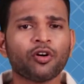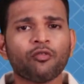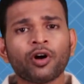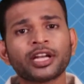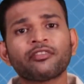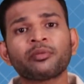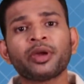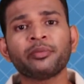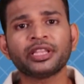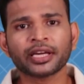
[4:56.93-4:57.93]
whatever may
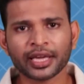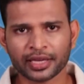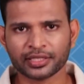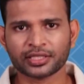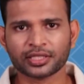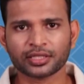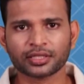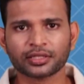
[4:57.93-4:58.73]
be the case.